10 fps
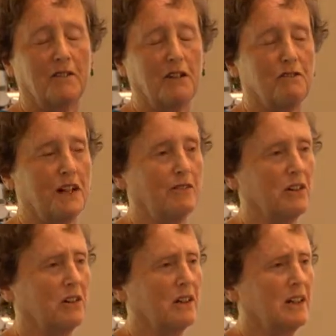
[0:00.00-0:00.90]
their
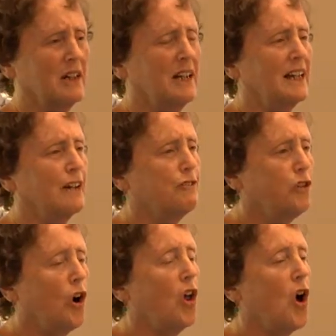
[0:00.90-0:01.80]
favor like
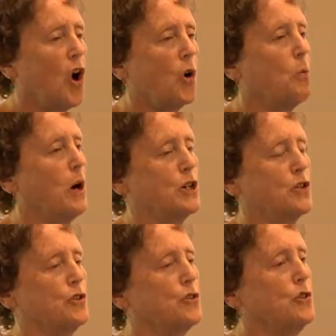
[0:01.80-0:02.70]
fall hawk
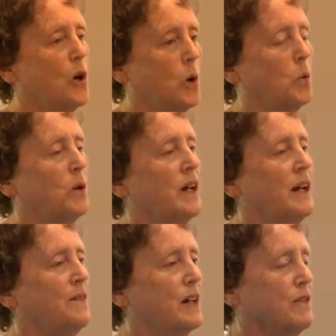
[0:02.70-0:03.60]
watchers know
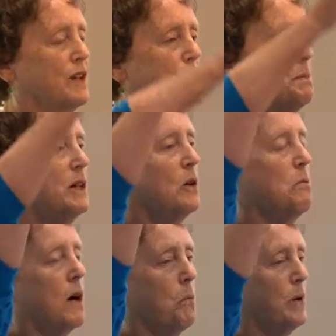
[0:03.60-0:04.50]
that if there's been a,
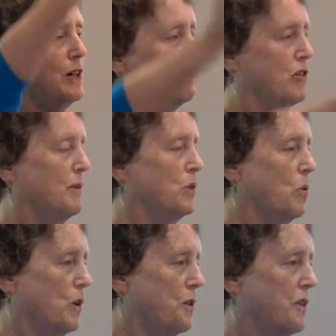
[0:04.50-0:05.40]
a wind from the
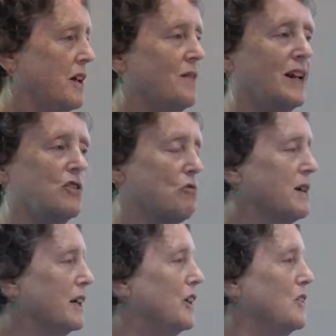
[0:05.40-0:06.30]
north, that's a
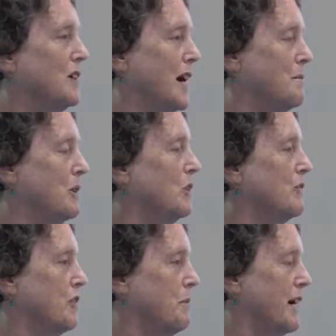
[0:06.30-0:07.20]
really good time to look
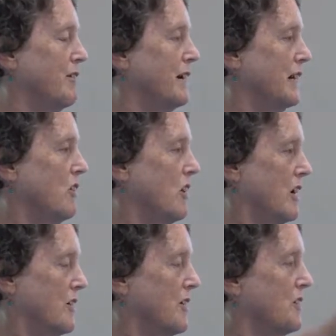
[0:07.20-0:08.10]
for migrating
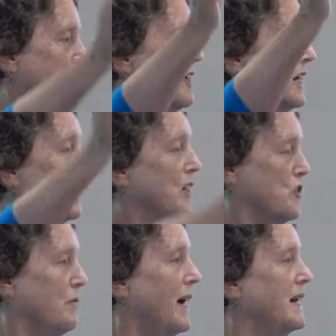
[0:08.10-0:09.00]
hawks because they're going to catch
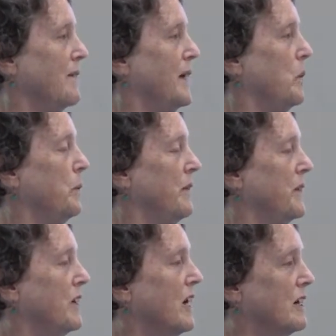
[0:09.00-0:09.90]
a ride on that wind.
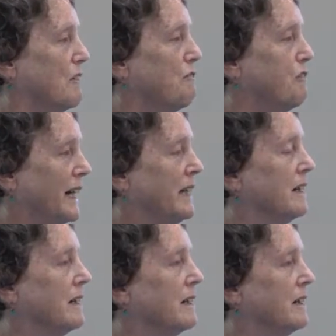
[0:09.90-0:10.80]
They're not going to fight,
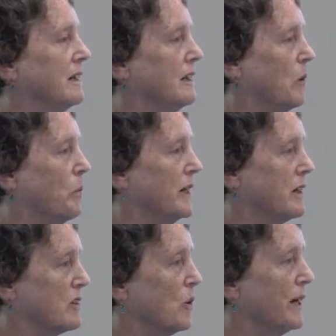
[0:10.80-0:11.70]
you know,
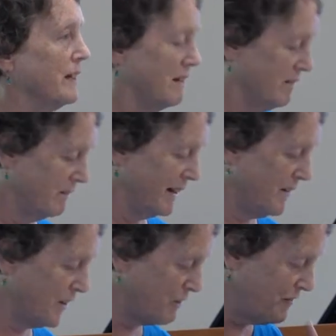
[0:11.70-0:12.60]
wind that's going right
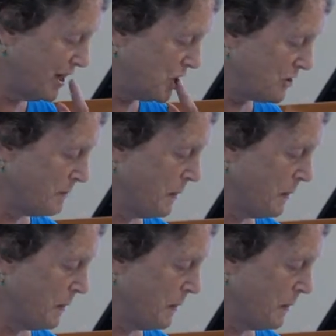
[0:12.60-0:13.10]
at their face.